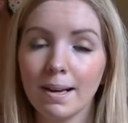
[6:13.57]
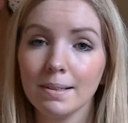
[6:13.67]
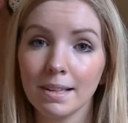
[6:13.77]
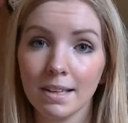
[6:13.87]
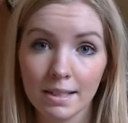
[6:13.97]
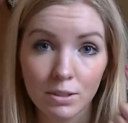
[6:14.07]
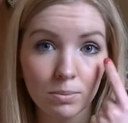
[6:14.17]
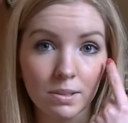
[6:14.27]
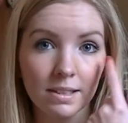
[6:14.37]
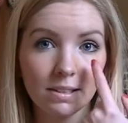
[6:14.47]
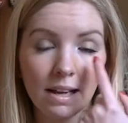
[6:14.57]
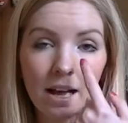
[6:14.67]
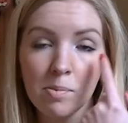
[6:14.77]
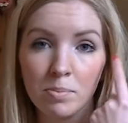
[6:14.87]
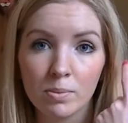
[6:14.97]
and then I end up with little
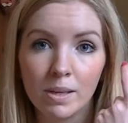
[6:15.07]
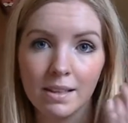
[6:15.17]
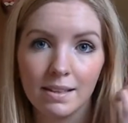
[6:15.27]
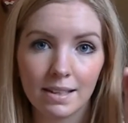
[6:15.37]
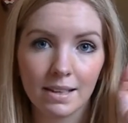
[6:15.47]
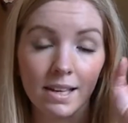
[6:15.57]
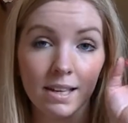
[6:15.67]
gaps where, like,